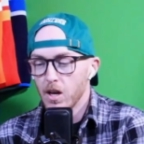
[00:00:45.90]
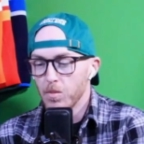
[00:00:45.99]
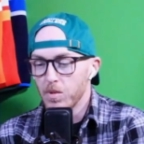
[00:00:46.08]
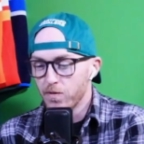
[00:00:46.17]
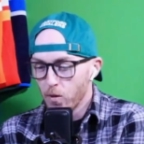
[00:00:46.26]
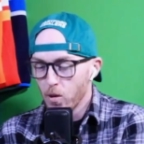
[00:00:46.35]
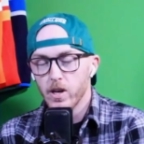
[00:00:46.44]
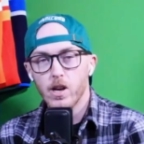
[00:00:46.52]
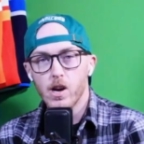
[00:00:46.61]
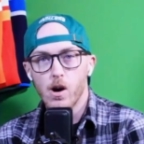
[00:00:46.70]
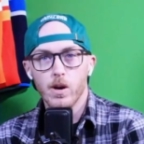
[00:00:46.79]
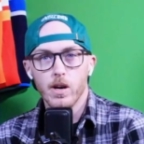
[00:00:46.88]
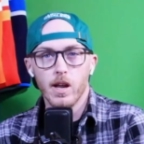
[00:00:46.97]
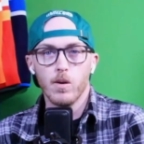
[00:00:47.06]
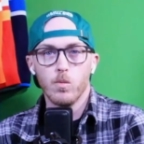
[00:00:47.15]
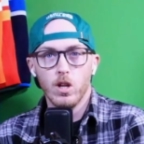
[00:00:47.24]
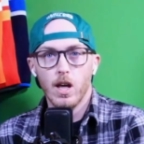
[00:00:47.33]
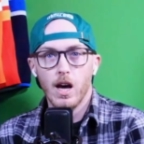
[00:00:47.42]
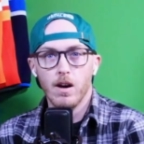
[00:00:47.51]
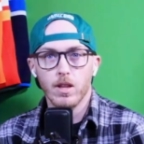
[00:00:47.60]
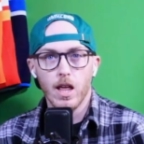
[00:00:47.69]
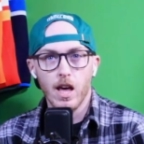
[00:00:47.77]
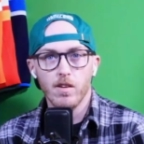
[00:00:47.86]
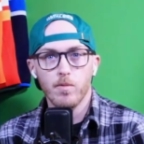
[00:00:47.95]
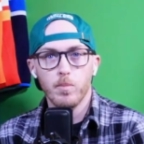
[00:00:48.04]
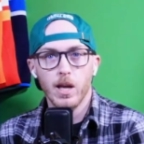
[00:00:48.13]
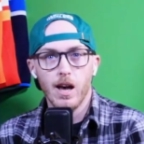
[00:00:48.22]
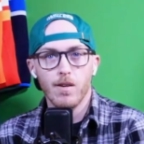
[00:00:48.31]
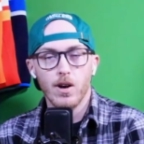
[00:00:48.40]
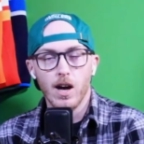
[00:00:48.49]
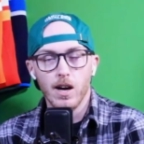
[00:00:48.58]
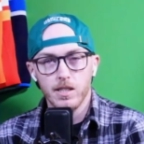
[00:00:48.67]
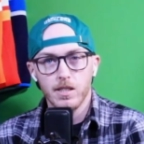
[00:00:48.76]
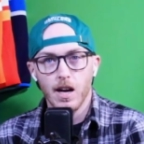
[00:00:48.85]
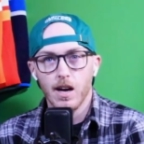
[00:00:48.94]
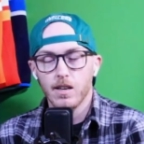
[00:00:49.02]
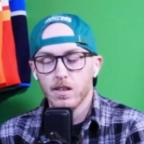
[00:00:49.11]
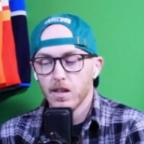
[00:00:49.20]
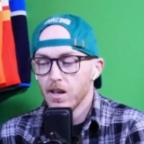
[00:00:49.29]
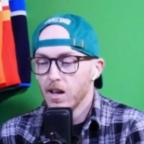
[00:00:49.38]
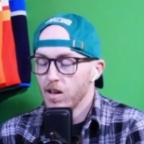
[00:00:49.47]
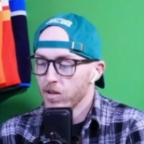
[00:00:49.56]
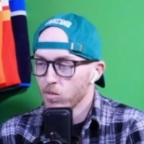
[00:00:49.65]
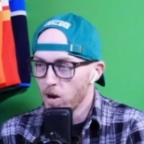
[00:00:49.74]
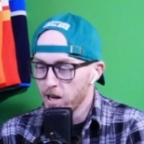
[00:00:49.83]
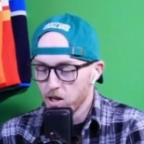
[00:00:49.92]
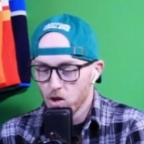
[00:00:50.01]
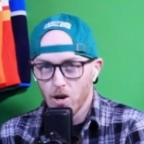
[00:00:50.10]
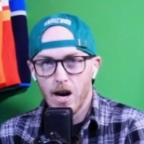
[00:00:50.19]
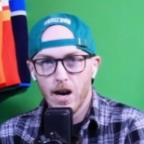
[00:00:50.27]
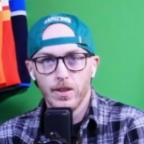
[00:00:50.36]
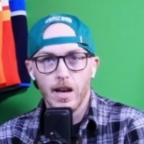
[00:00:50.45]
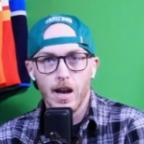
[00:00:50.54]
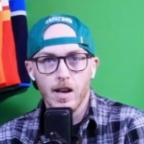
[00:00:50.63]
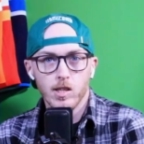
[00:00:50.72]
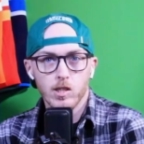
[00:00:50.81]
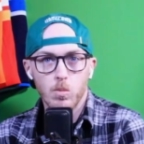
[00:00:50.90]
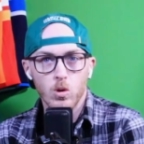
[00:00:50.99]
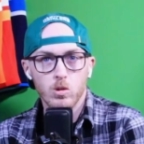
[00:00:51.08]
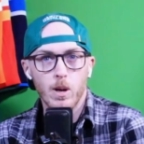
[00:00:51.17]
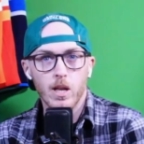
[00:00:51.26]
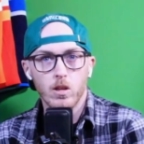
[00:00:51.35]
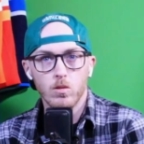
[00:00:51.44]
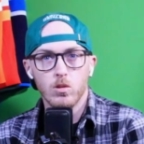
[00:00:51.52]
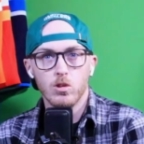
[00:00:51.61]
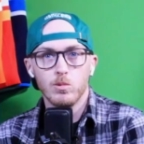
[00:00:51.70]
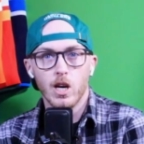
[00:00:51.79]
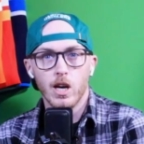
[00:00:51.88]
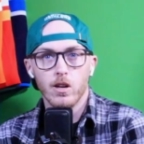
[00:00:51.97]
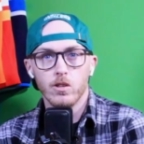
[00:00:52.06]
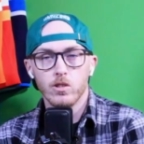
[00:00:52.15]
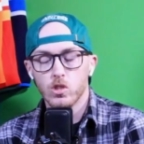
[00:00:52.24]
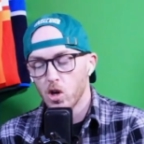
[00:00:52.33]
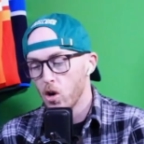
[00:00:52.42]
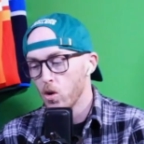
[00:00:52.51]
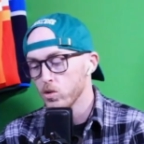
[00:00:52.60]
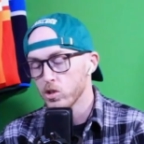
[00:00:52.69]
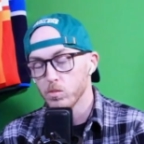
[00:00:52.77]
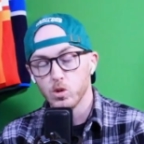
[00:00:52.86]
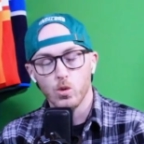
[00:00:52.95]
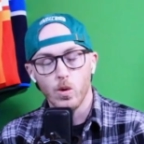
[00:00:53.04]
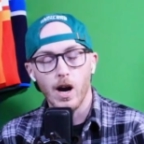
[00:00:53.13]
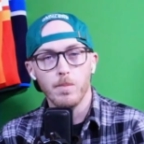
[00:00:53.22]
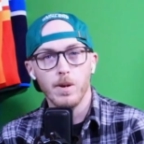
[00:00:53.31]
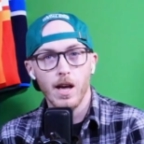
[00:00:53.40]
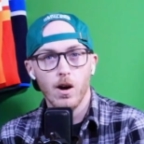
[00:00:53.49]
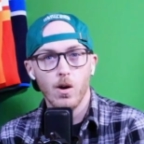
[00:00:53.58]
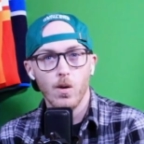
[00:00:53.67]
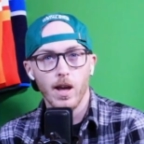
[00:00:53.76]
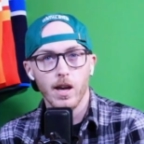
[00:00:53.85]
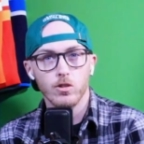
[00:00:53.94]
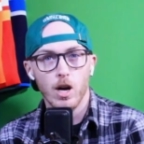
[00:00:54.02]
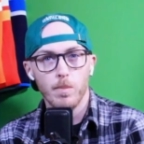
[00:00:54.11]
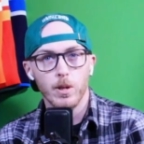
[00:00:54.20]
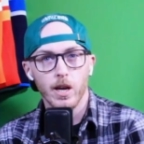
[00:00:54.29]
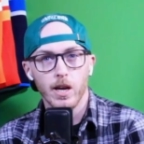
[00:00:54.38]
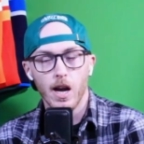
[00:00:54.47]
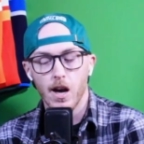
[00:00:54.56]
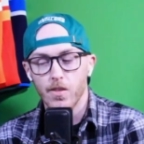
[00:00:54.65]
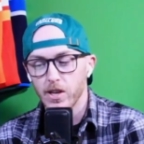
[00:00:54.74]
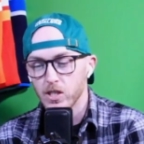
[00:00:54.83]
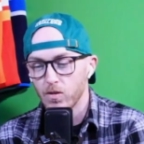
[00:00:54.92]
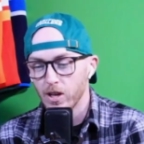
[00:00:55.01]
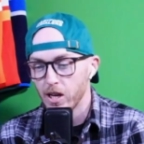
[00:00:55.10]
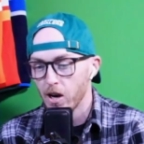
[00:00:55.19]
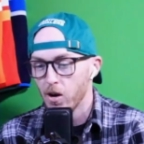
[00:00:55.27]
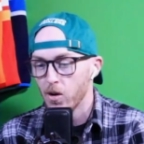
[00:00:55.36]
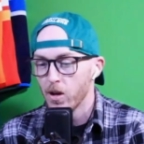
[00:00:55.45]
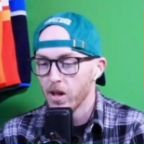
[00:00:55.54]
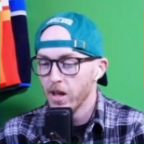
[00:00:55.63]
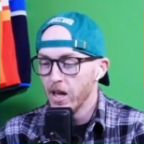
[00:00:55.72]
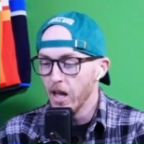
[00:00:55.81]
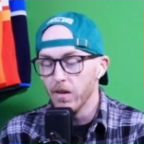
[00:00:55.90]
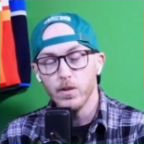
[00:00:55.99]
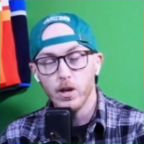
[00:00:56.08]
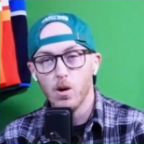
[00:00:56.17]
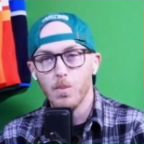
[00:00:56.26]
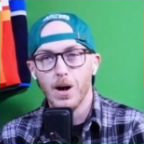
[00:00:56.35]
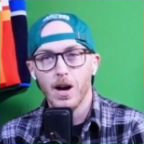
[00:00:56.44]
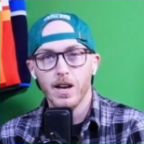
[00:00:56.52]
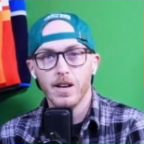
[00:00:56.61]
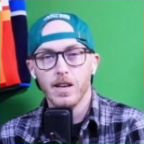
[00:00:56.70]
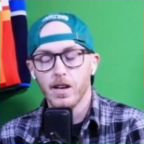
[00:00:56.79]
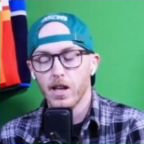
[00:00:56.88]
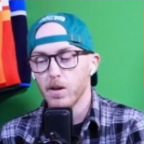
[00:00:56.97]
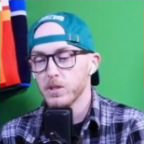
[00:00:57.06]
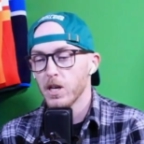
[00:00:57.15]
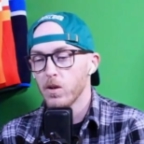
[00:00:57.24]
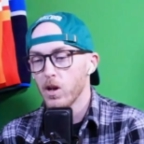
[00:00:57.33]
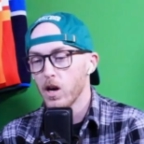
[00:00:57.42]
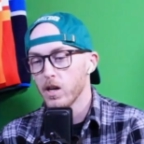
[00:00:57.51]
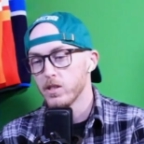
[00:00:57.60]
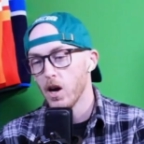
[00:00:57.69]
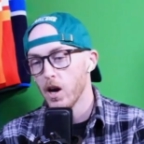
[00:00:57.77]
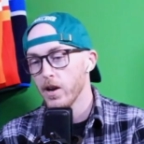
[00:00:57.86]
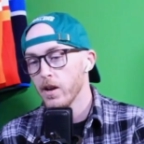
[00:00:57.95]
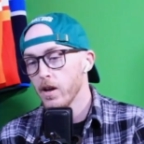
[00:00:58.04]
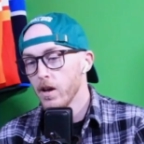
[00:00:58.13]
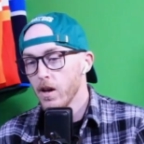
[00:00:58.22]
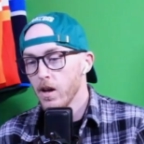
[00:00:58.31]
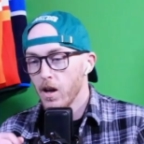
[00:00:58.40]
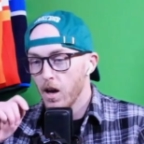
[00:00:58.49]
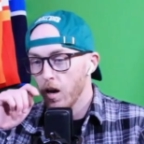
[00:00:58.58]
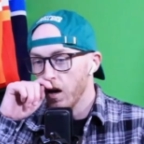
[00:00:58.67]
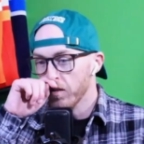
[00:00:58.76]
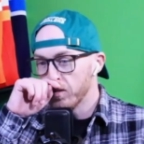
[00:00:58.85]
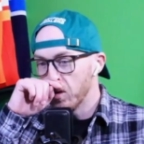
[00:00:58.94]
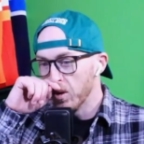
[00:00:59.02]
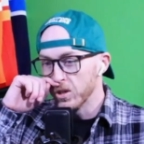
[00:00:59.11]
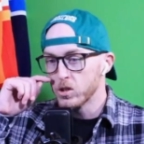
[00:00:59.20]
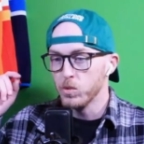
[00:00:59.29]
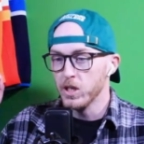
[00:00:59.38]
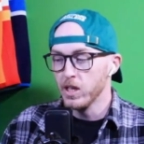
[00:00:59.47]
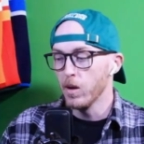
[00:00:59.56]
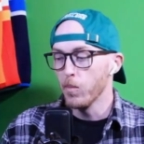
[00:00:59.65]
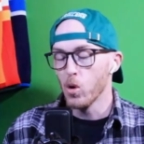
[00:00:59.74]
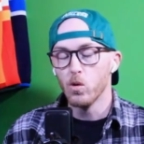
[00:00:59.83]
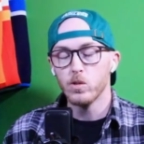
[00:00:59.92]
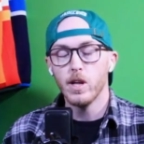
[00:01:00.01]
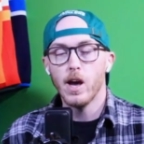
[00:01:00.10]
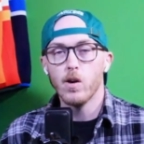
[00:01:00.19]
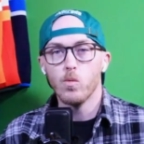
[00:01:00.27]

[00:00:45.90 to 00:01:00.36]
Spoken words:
before you know it, and we'll have a lot of playoff hockey talk right here on the Canada Sports Betting YouTube channel. So subscribe now and drop a like on this video if you don't mind. It helps out a ton. Of course, we broke down